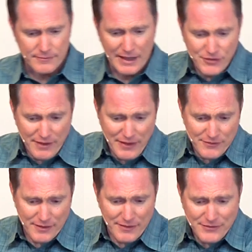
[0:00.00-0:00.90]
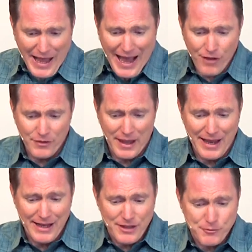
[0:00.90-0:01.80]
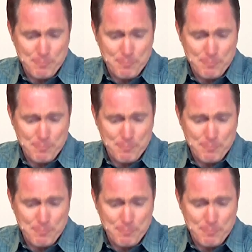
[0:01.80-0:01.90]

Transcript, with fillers: That's how, it's